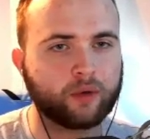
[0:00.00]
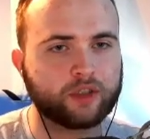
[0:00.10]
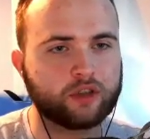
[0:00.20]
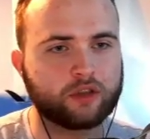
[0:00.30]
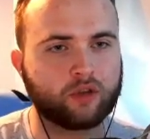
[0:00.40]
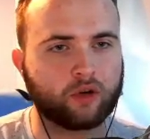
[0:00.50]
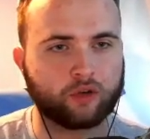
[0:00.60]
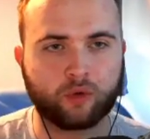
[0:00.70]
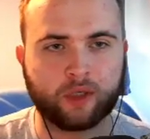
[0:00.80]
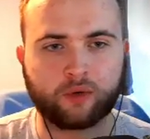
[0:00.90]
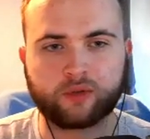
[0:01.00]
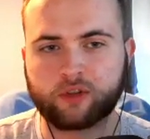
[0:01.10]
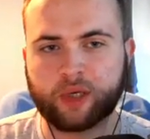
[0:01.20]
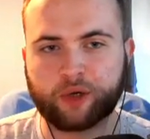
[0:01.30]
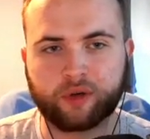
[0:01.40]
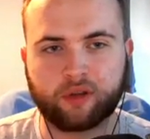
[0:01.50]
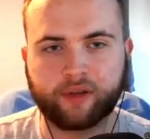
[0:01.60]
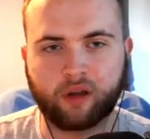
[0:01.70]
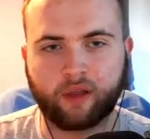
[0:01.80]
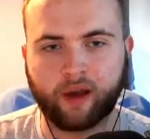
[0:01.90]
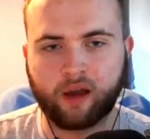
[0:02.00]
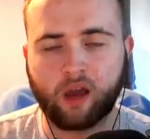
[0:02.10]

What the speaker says: He's just not who he used to be or anything like that.